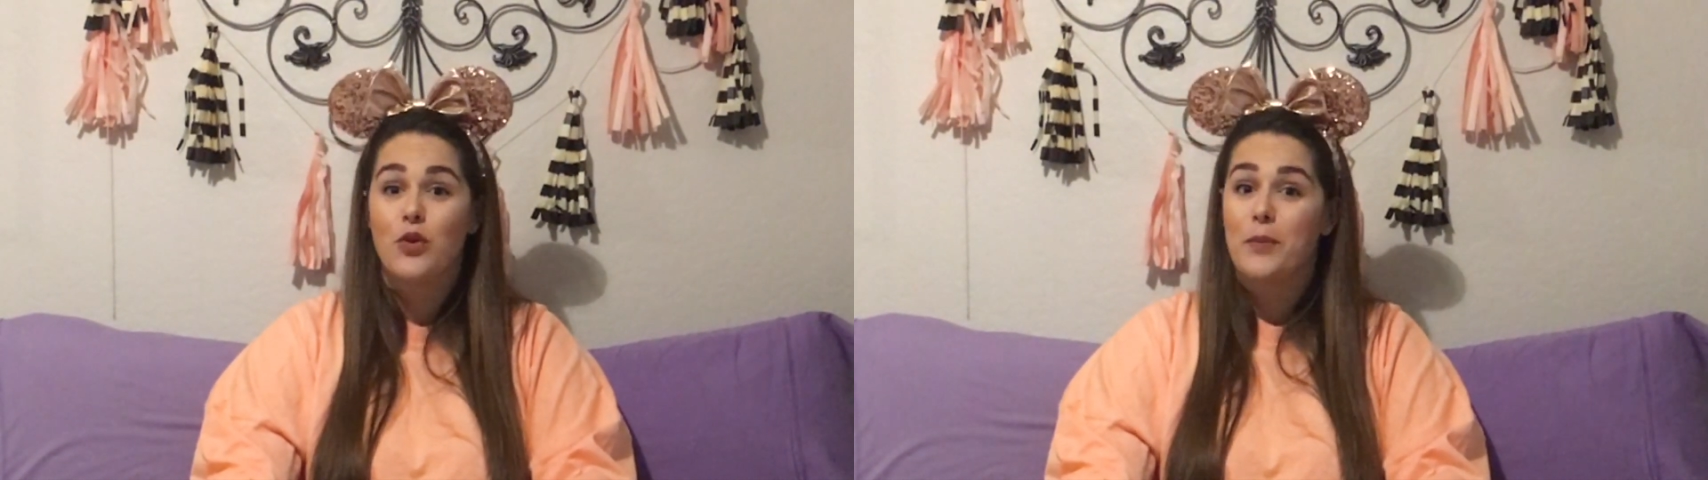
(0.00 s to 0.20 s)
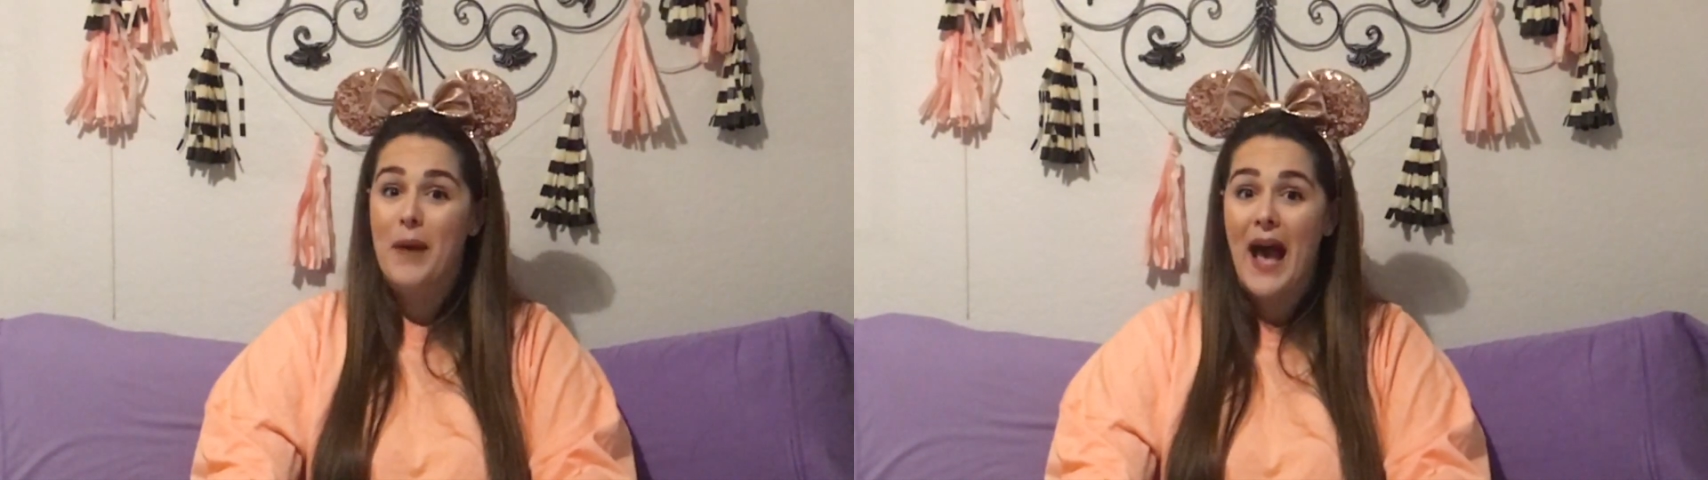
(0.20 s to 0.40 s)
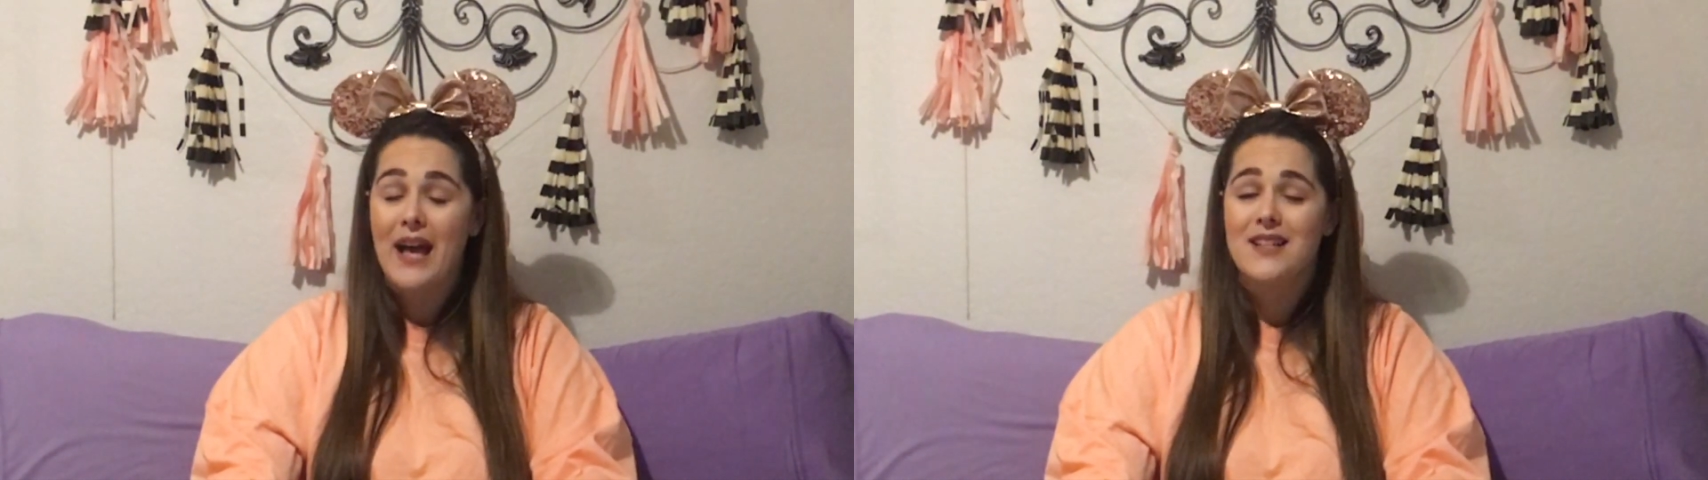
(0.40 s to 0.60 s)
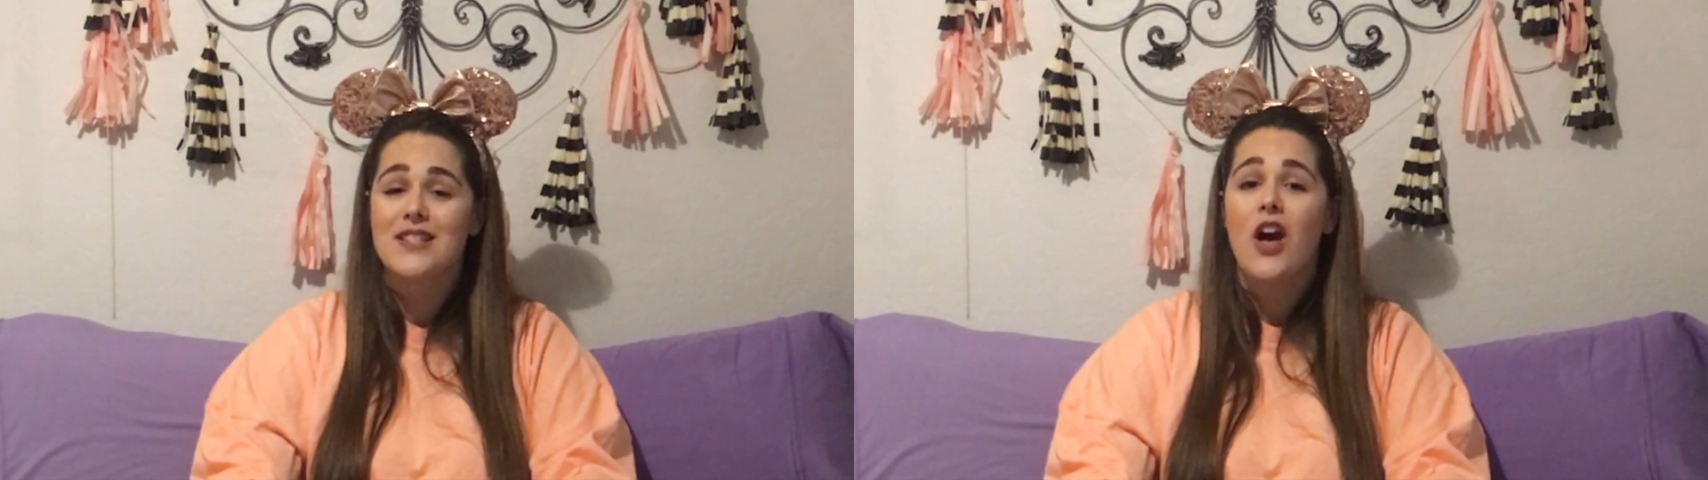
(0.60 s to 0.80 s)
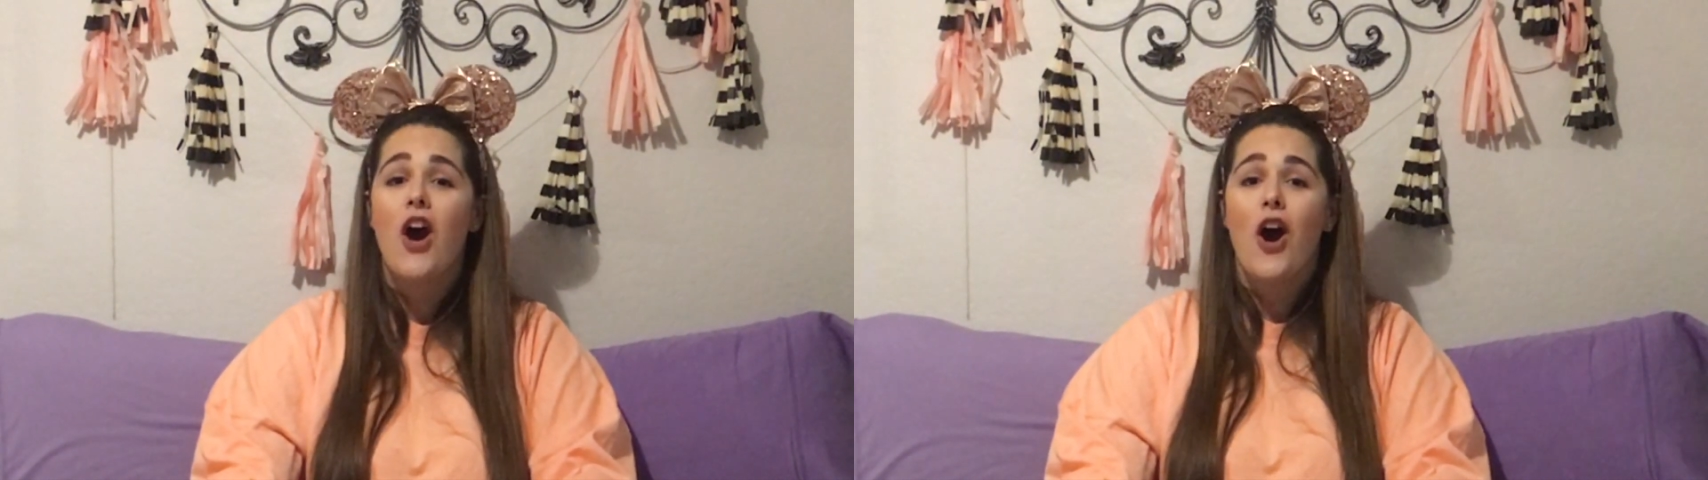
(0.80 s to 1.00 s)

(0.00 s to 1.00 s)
or packs